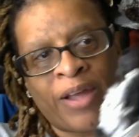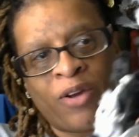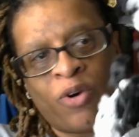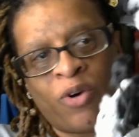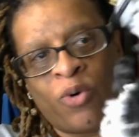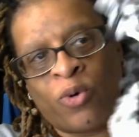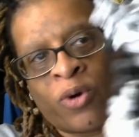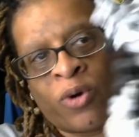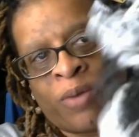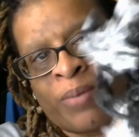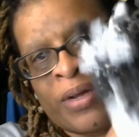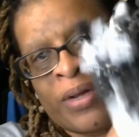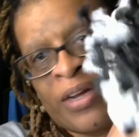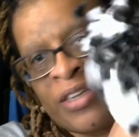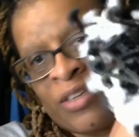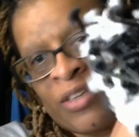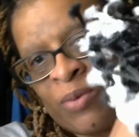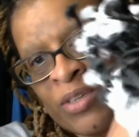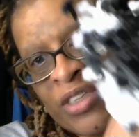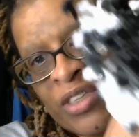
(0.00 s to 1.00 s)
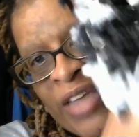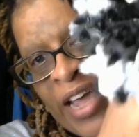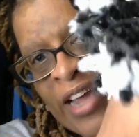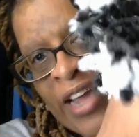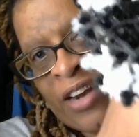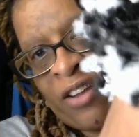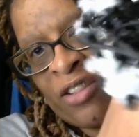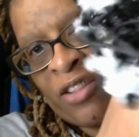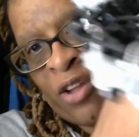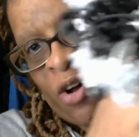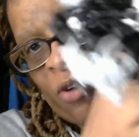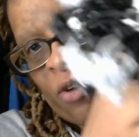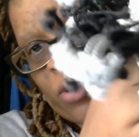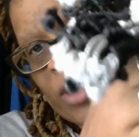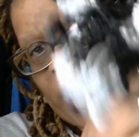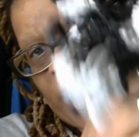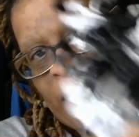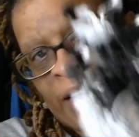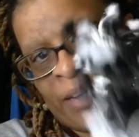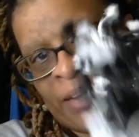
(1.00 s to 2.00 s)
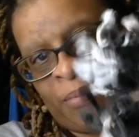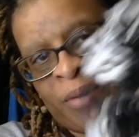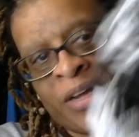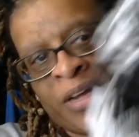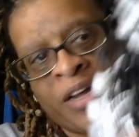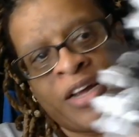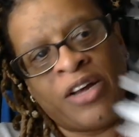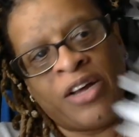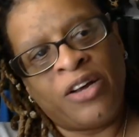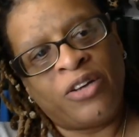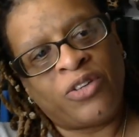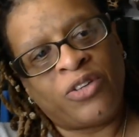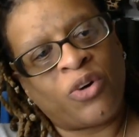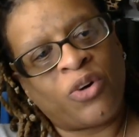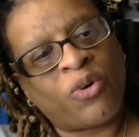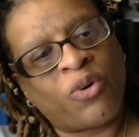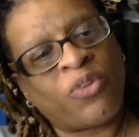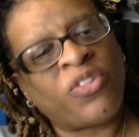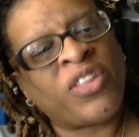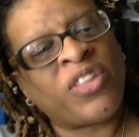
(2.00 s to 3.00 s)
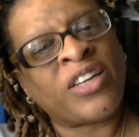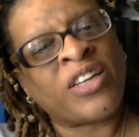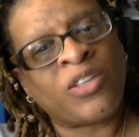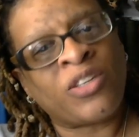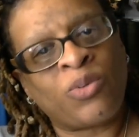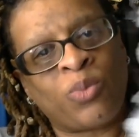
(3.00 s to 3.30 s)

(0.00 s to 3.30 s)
cord because it was taking a long time. So this